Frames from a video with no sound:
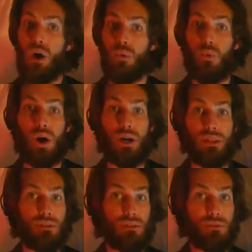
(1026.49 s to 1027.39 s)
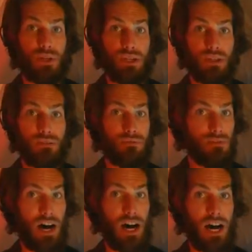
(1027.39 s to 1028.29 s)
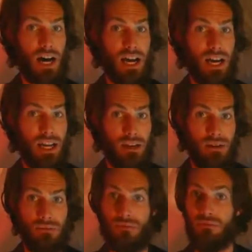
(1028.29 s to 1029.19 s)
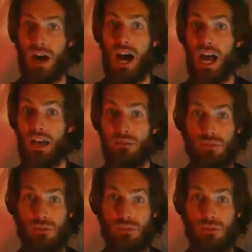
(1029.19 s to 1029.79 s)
1, 3, 5, 5,